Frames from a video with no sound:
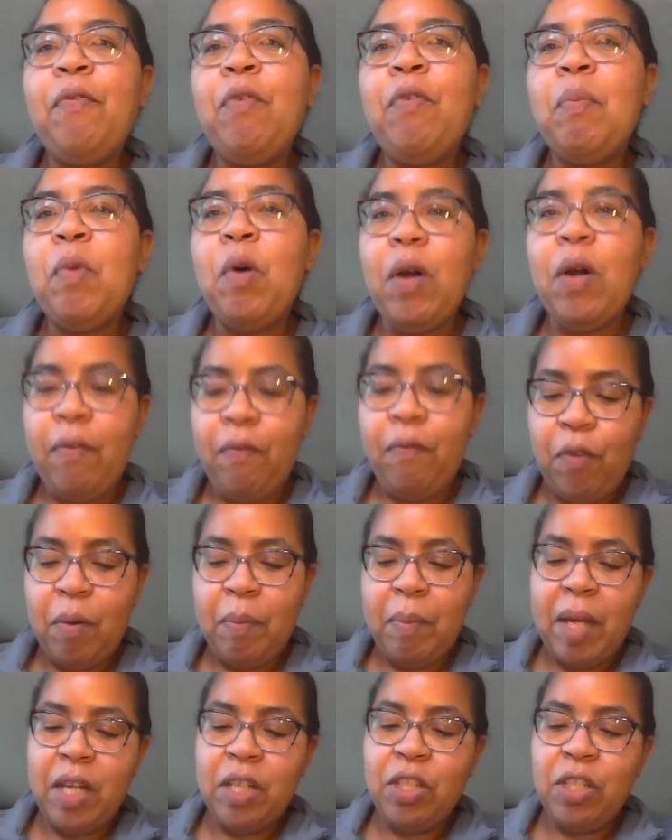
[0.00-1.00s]
for more
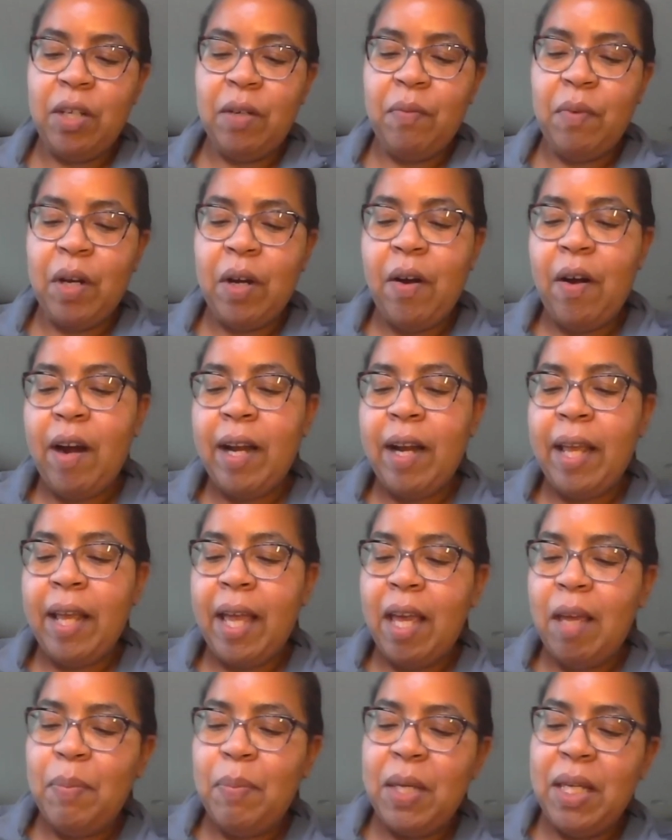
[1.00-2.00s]
information
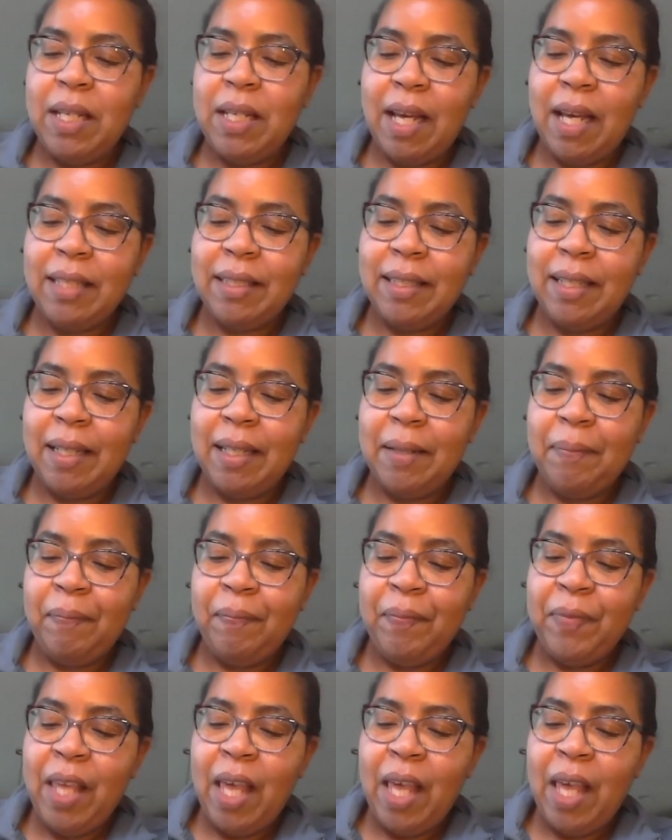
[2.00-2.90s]
regarding AP testing.